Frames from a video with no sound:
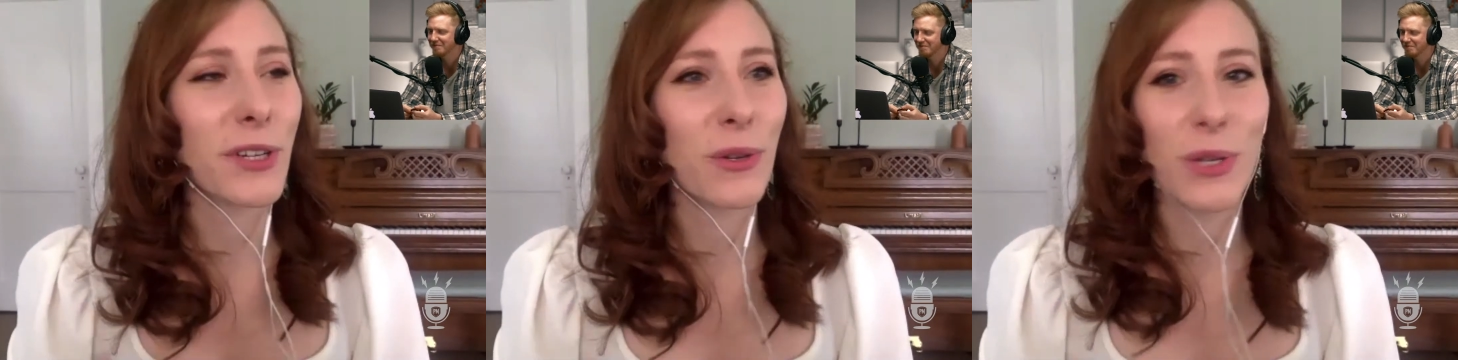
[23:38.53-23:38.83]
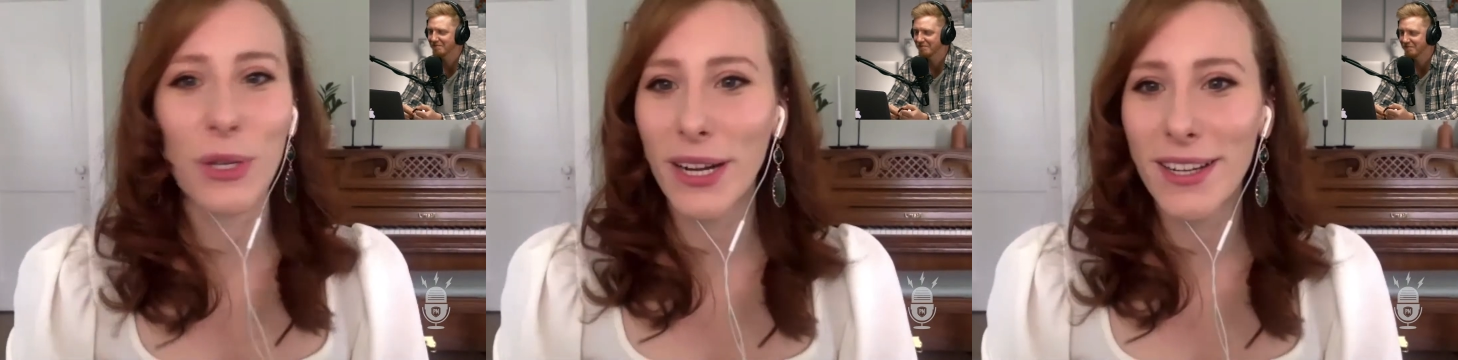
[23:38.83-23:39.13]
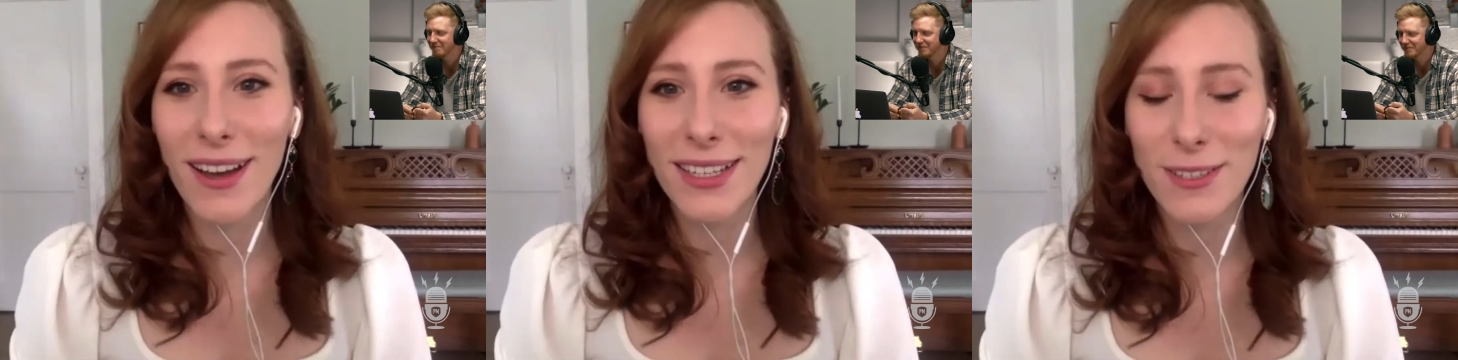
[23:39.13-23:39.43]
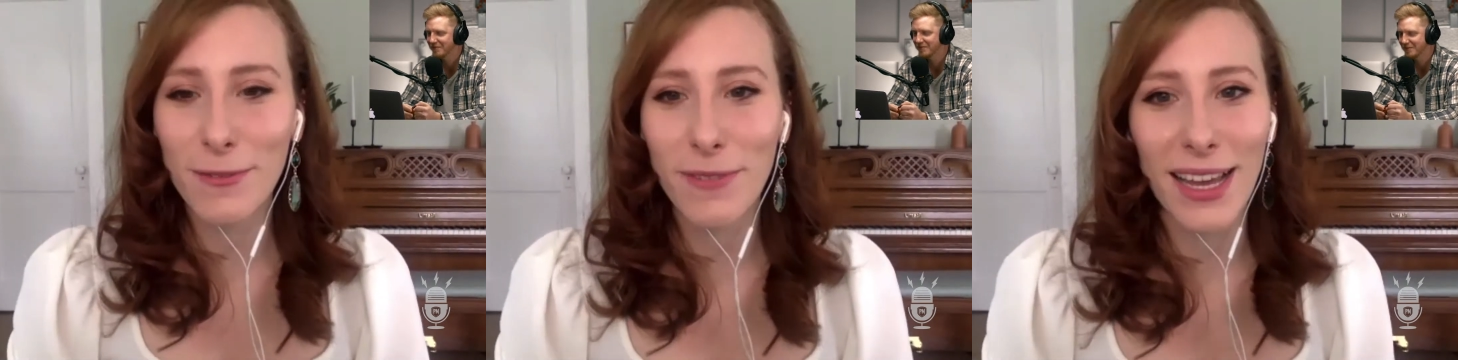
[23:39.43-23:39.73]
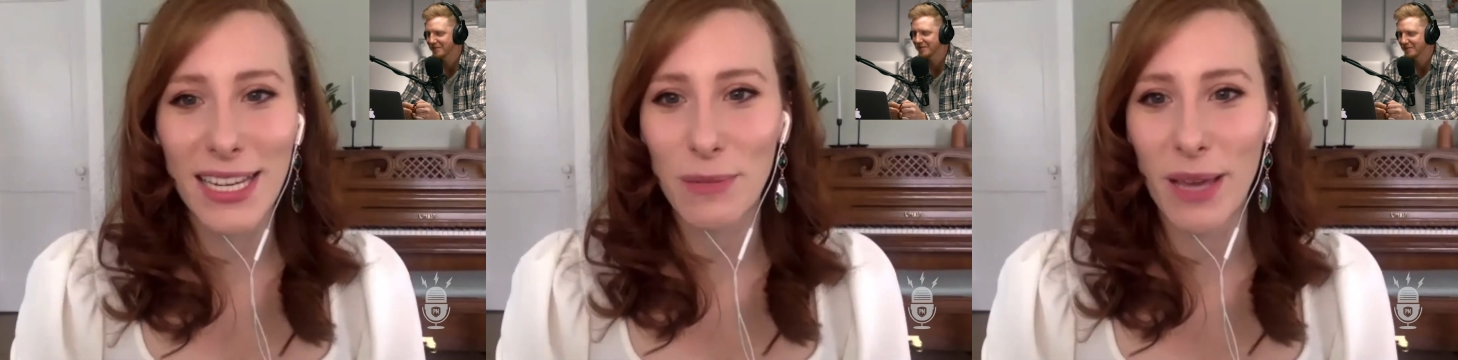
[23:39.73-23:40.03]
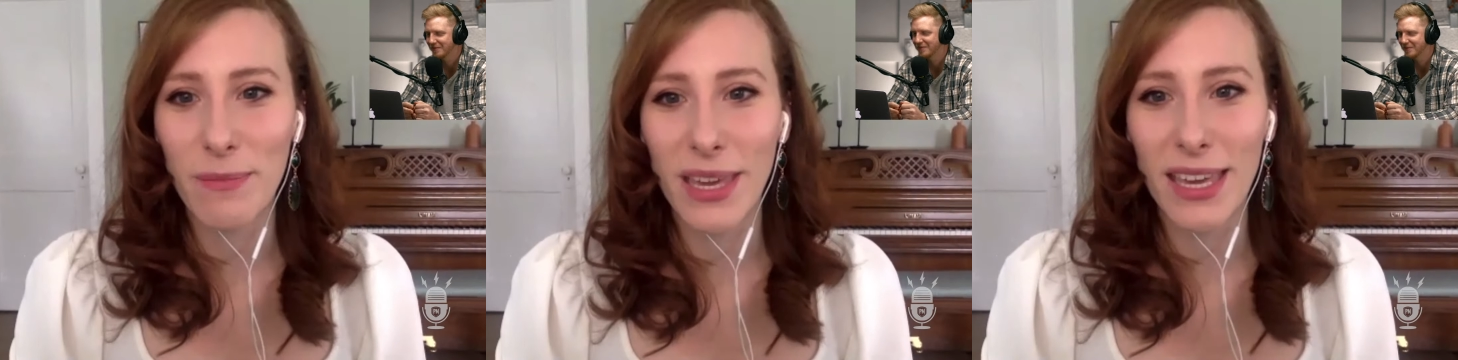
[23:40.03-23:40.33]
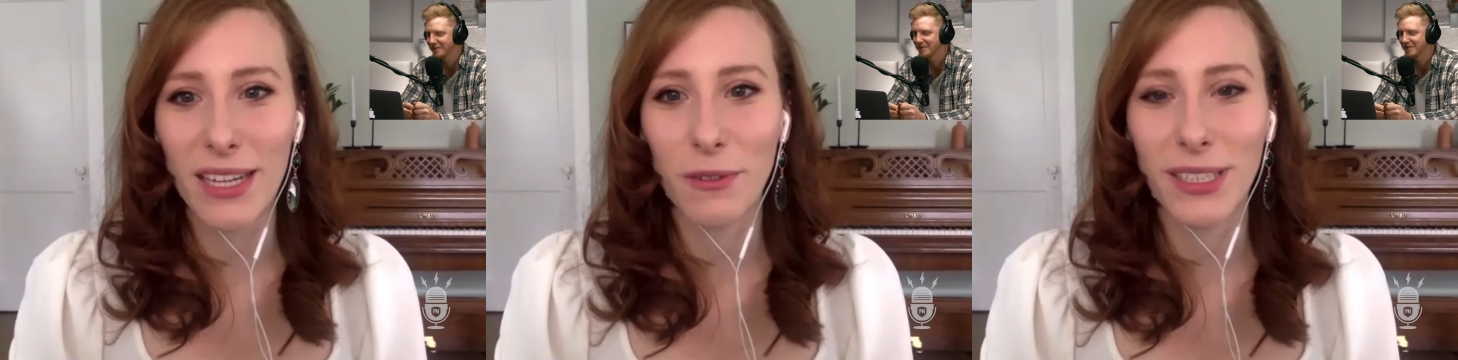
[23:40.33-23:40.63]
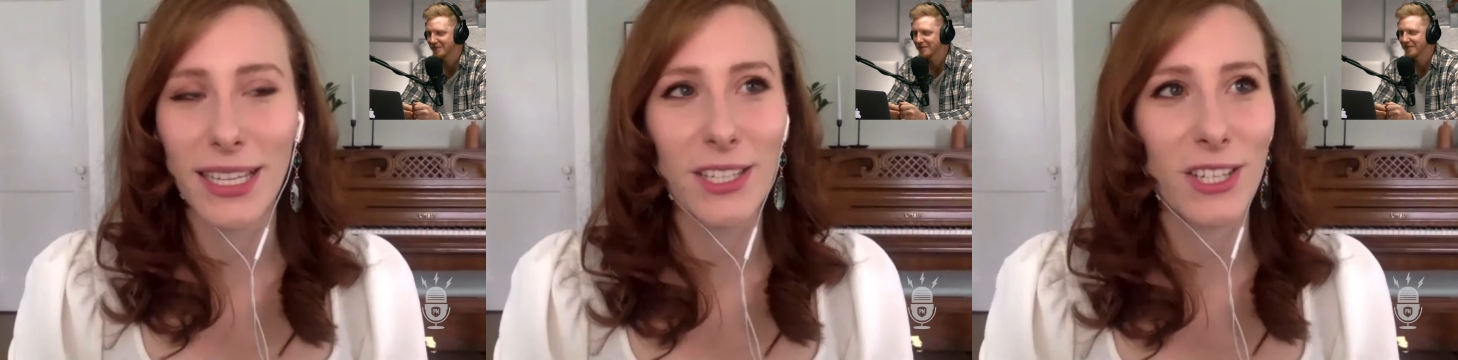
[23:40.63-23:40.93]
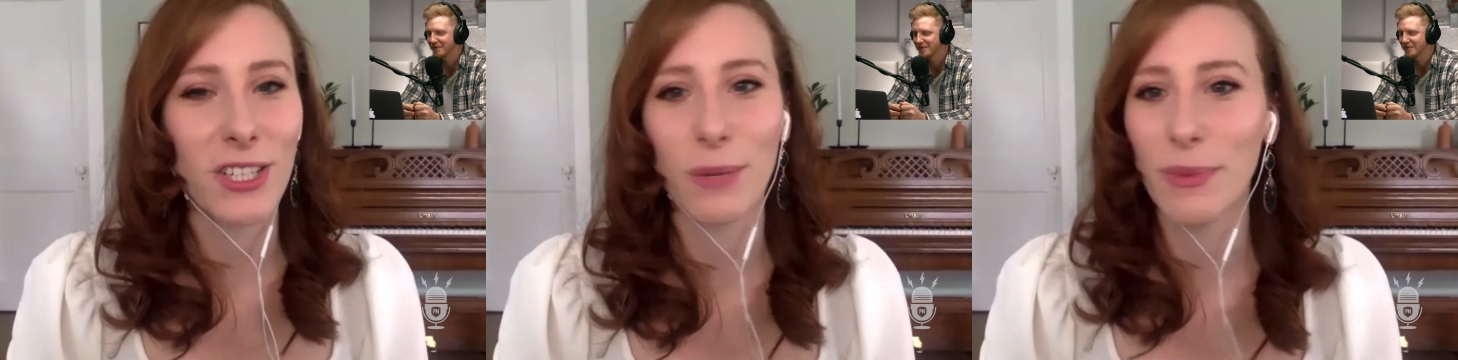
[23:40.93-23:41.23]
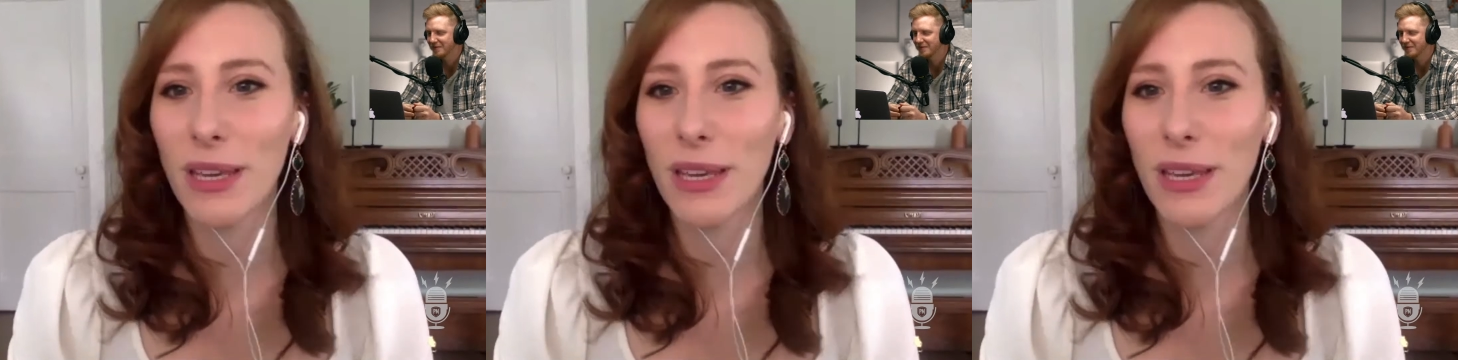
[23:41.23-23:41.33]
Speaker 1: for you. You are not defined by being in a relationship.